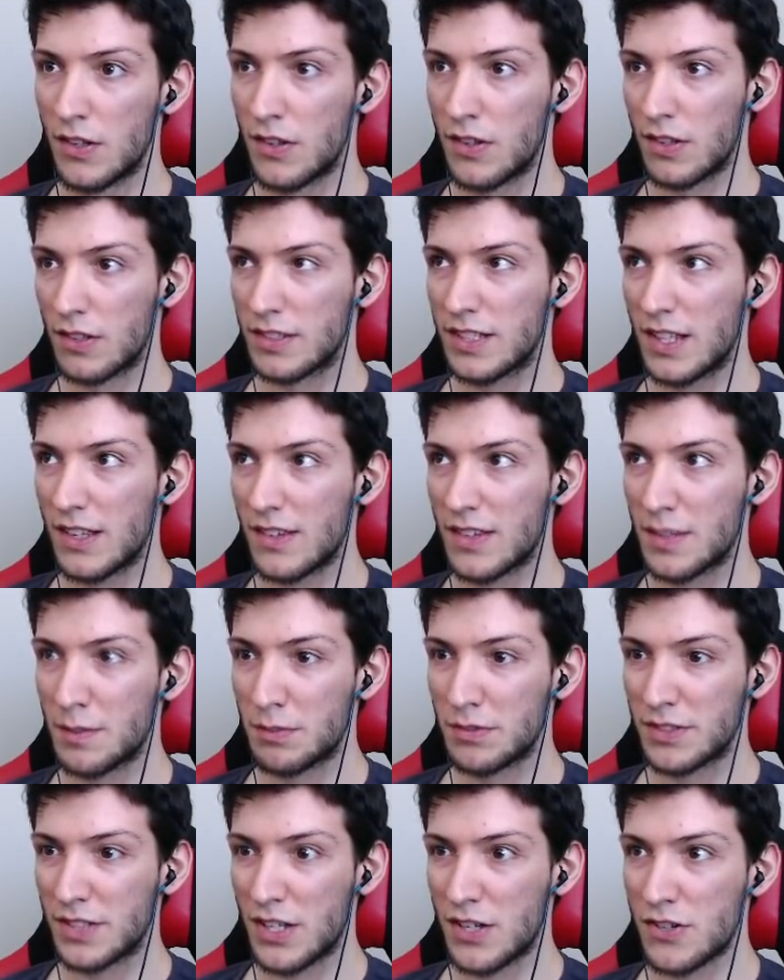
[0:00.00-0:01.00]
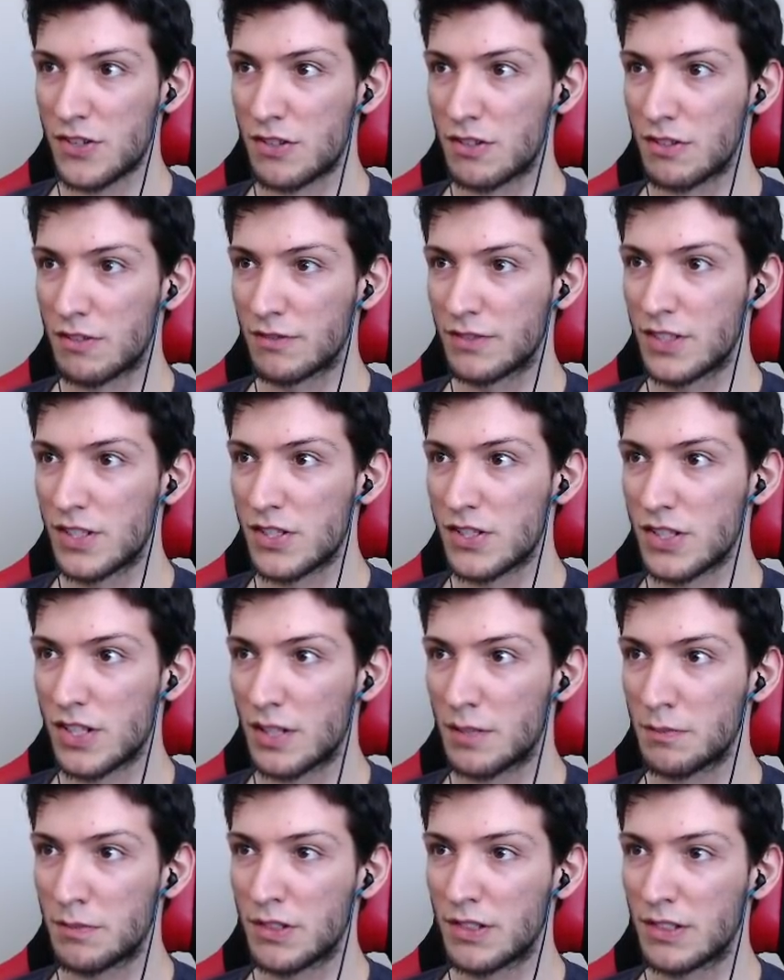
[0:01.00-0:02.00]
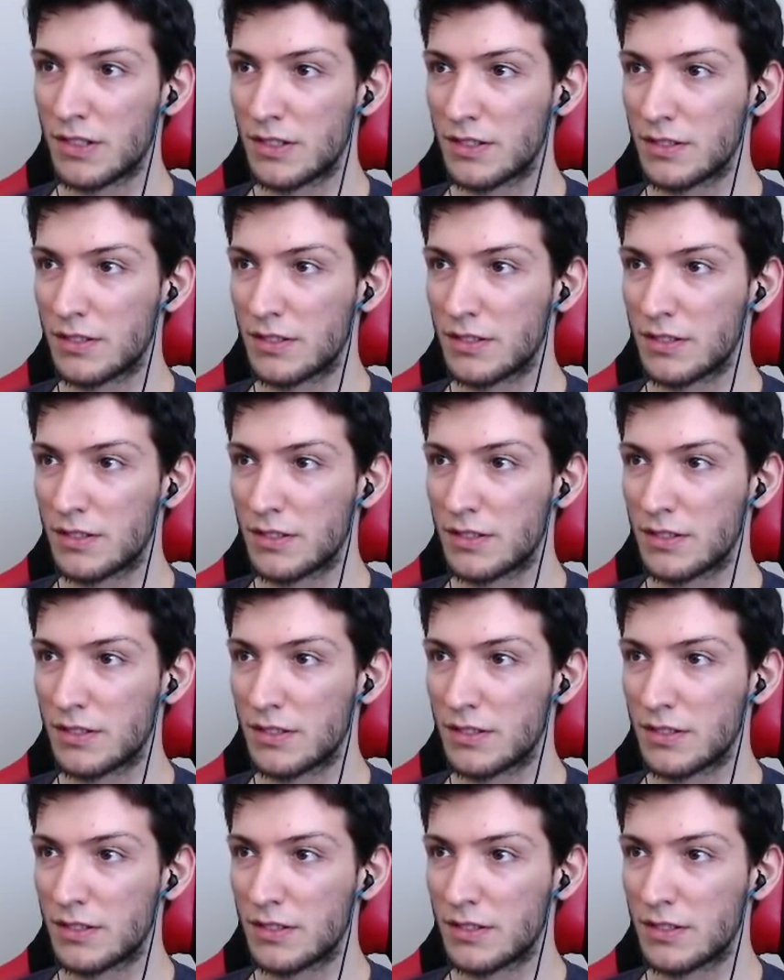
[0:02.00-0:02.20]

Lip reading: So that's the potential of this champion.